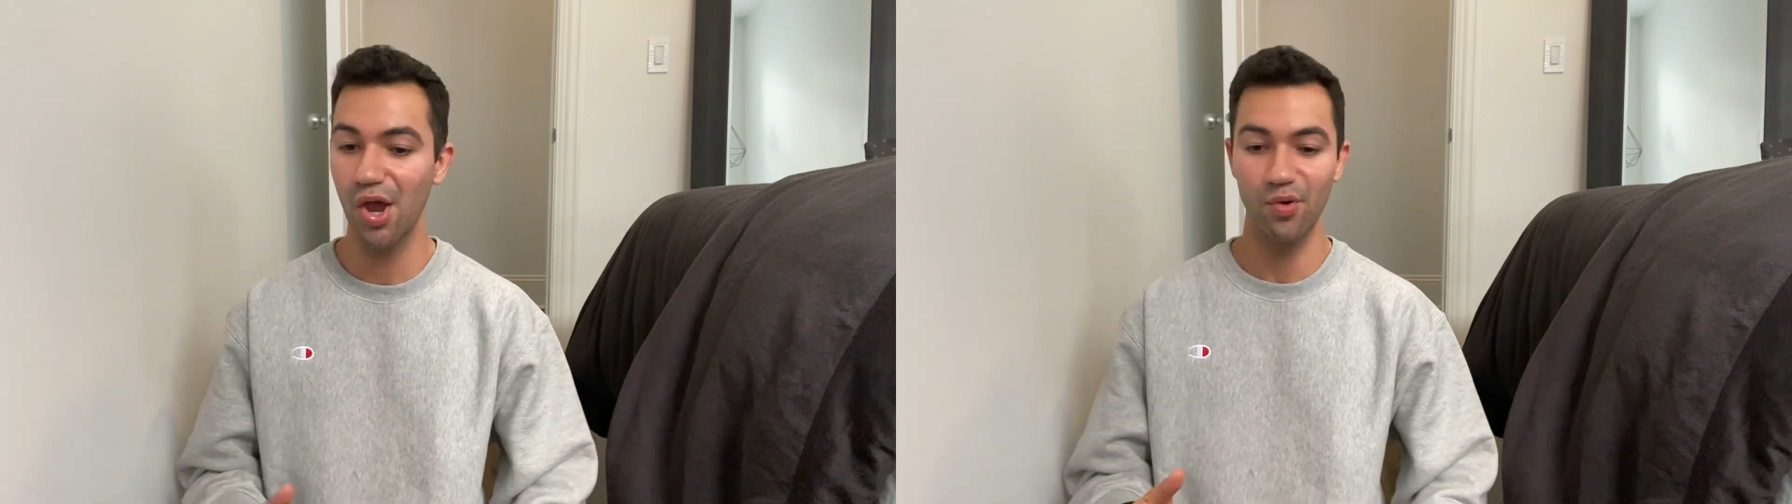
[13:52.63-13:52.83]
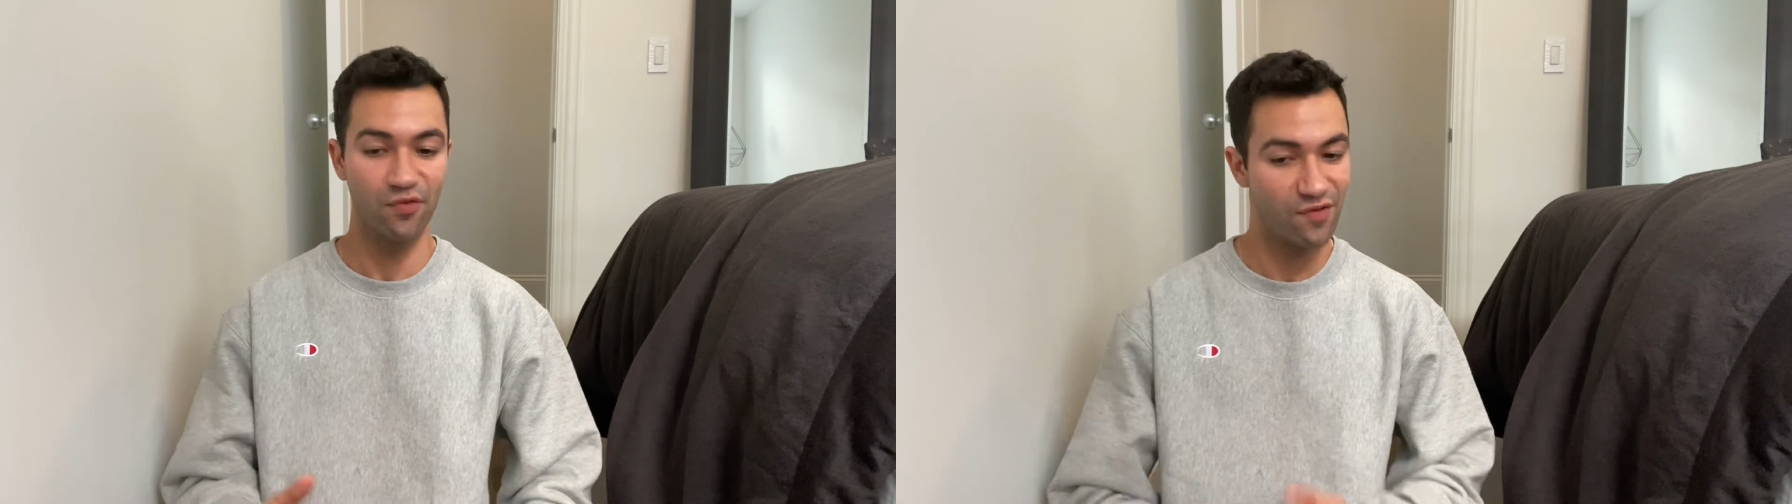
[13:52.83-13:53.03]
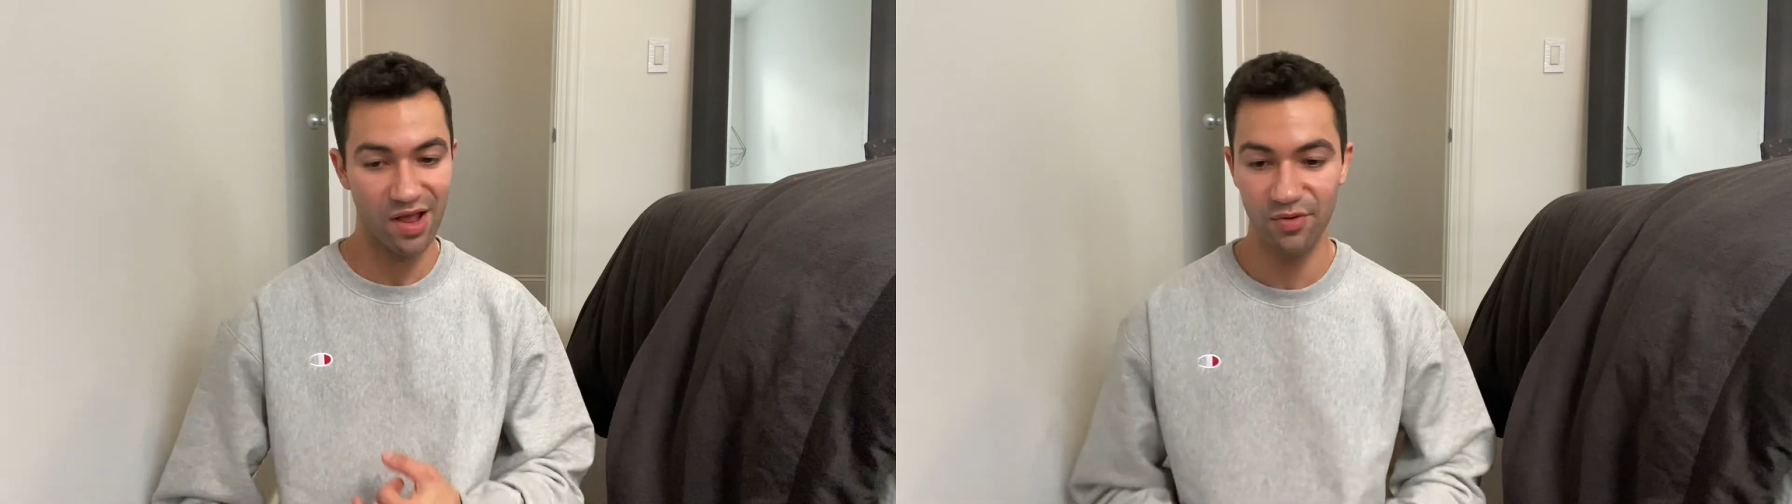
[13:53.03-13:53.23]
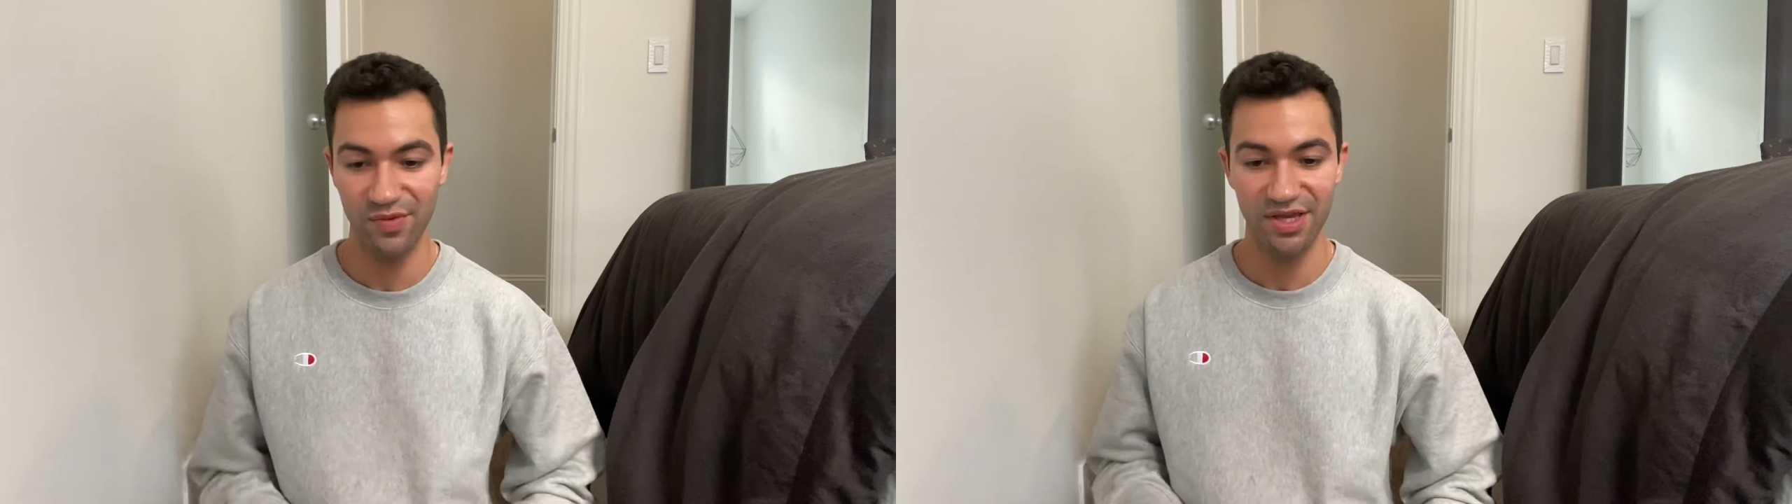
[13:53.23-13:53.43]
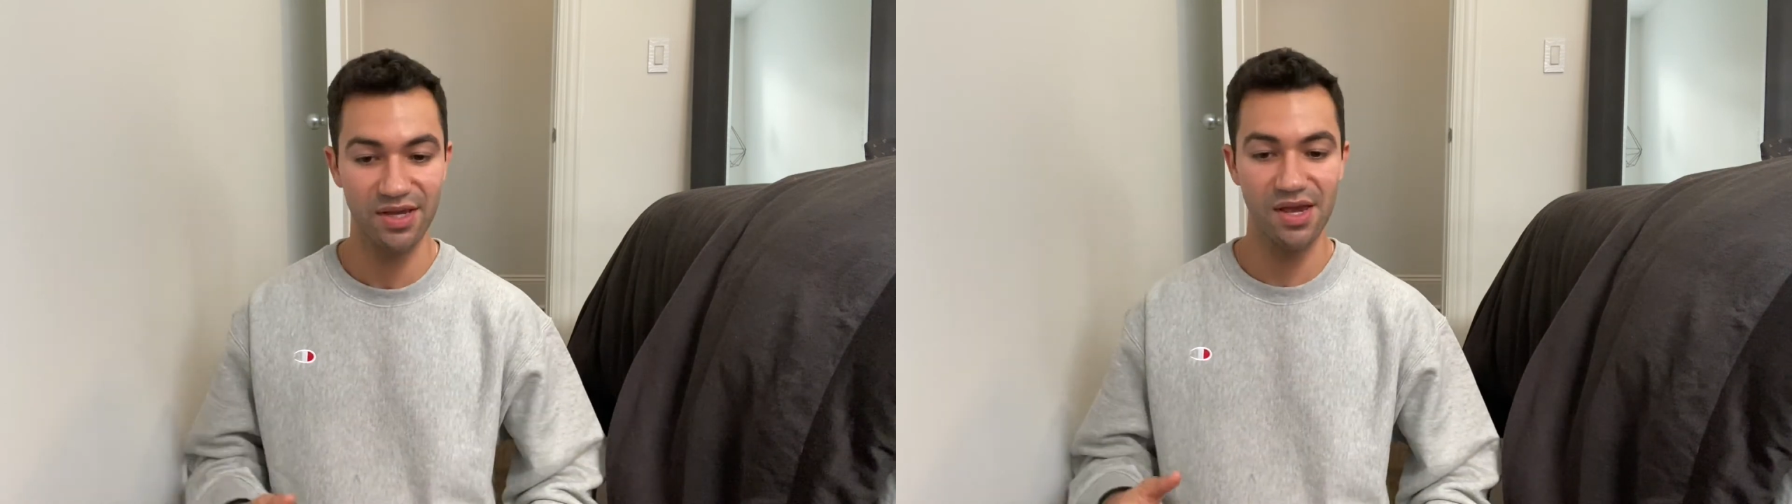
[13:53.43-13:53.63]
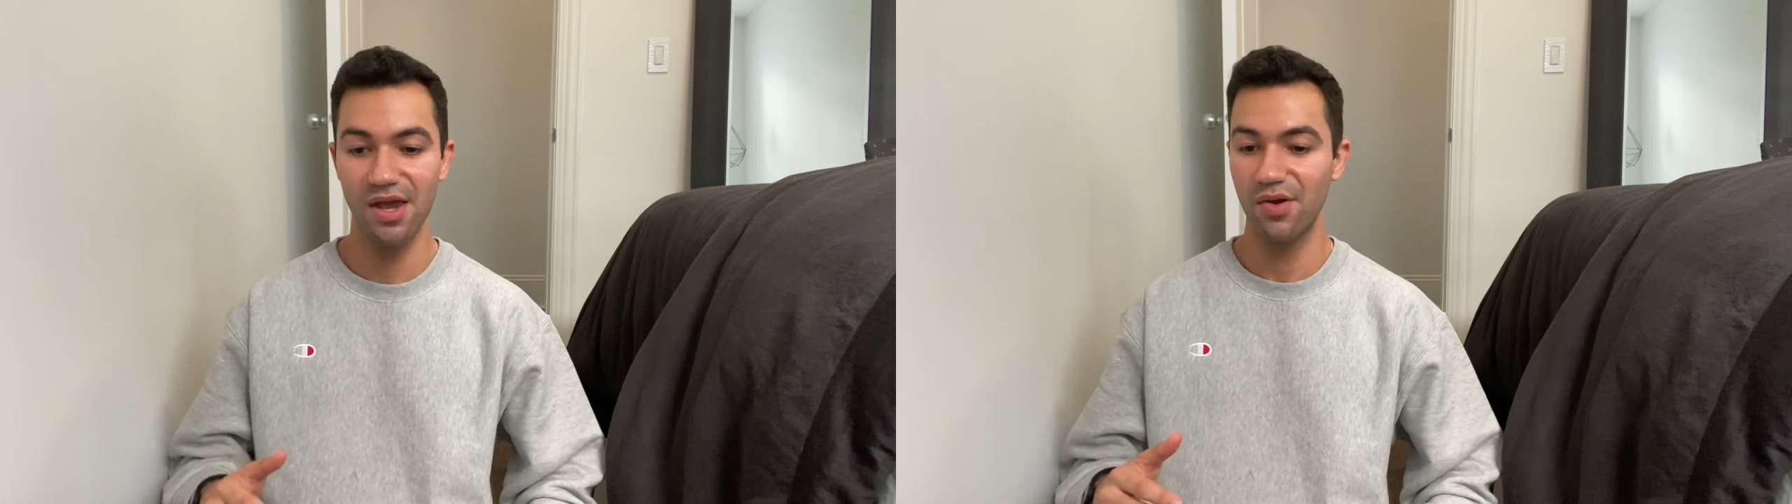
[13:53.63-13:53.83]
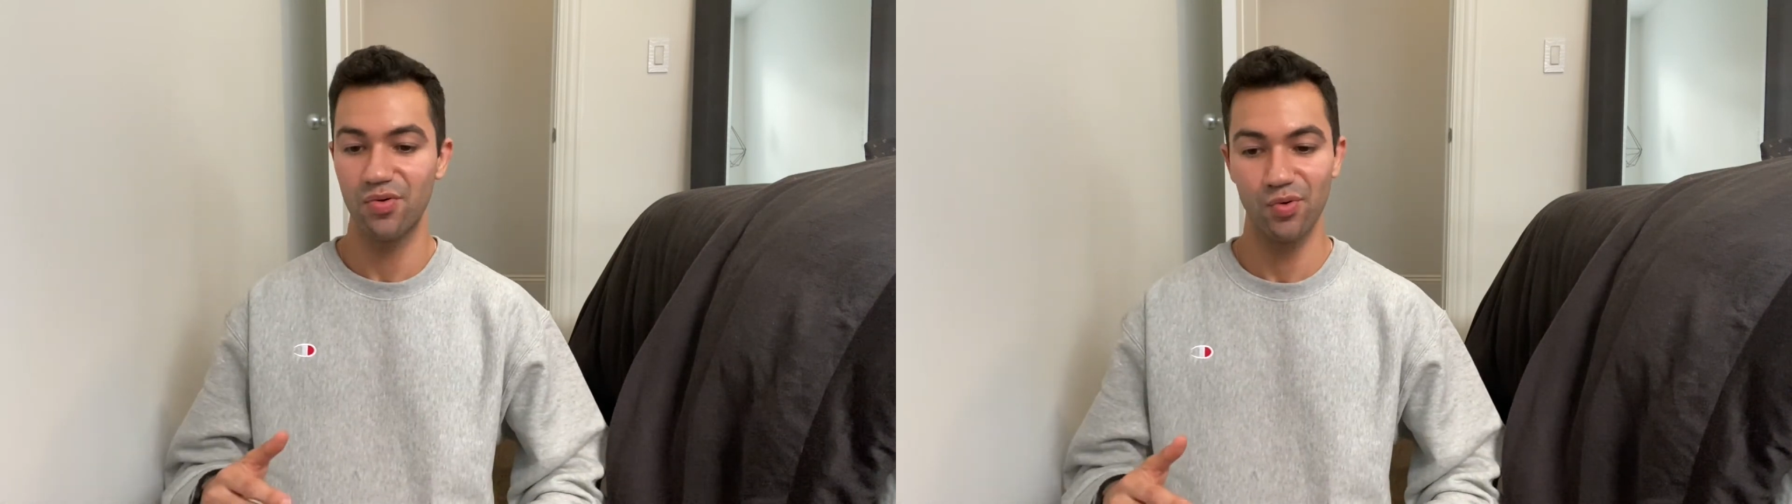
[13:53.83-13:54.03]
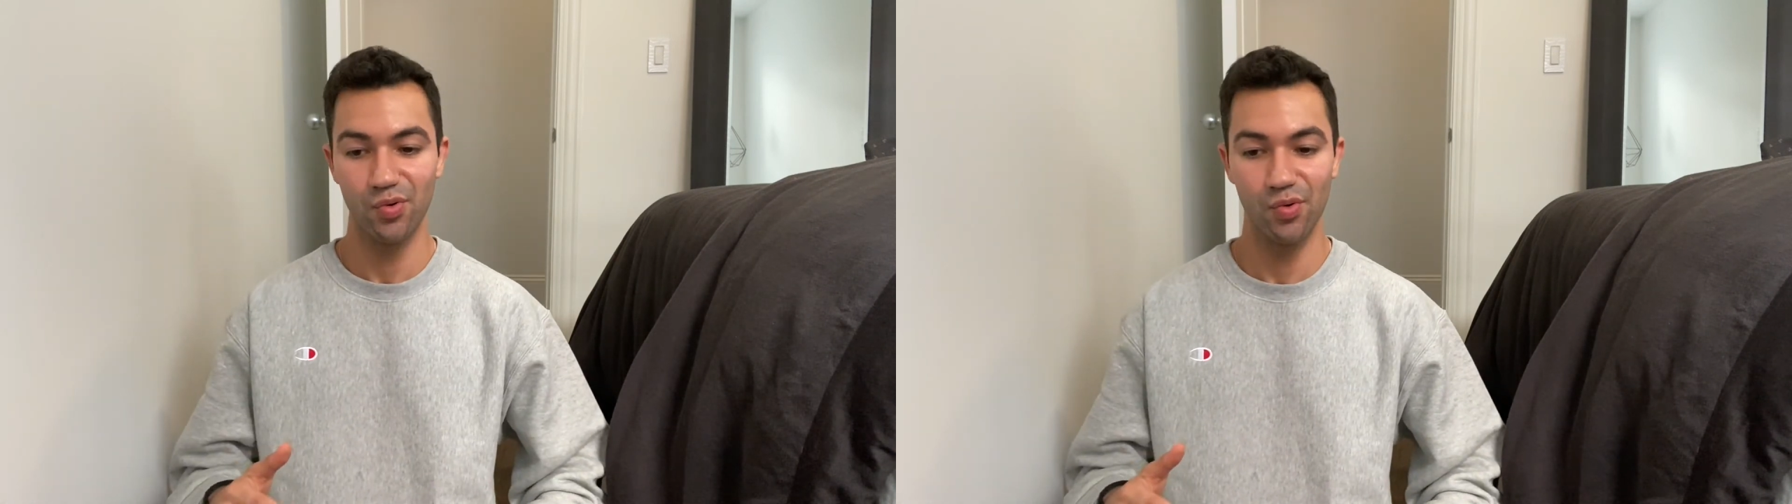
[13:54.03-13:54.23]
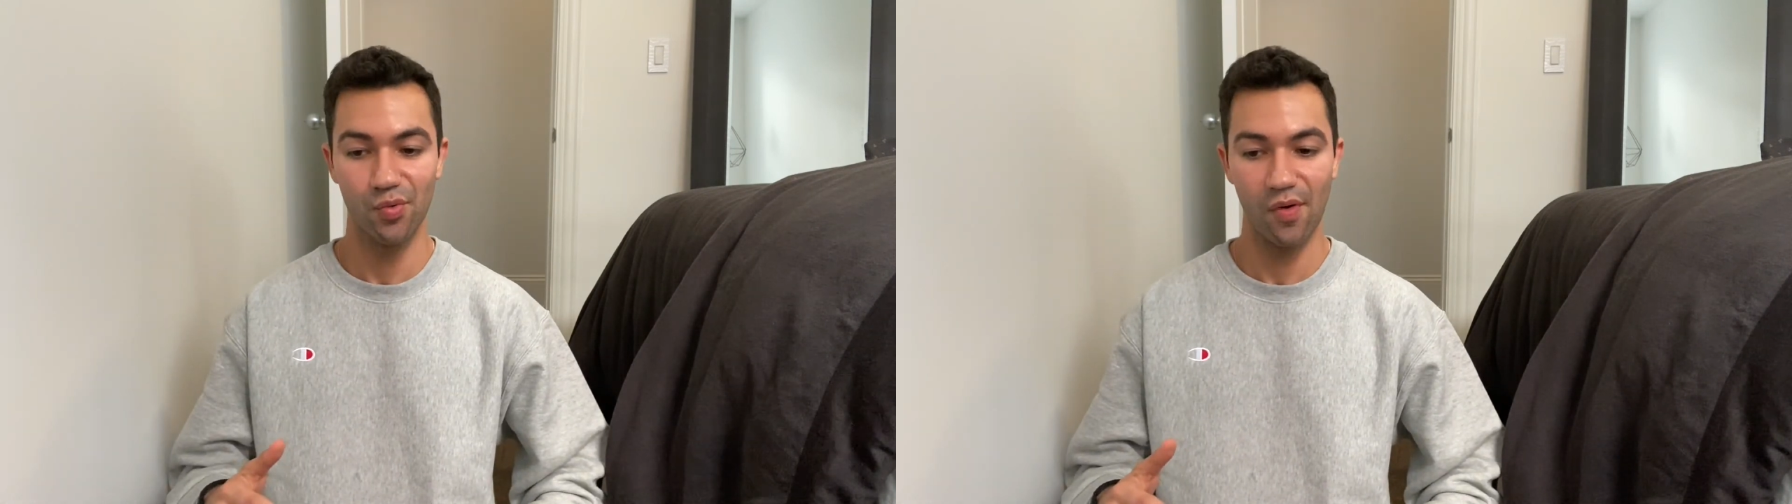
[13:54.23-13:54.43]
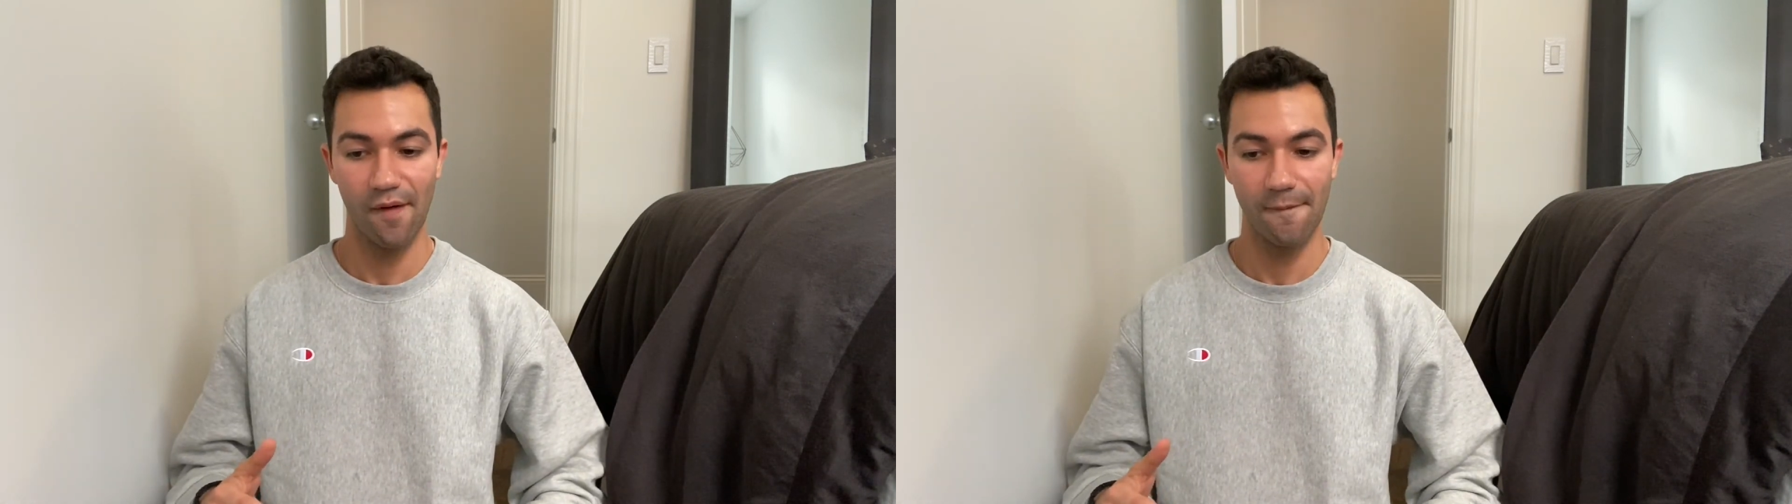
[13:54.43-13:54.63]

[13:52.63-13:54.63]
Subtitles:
who follow me, who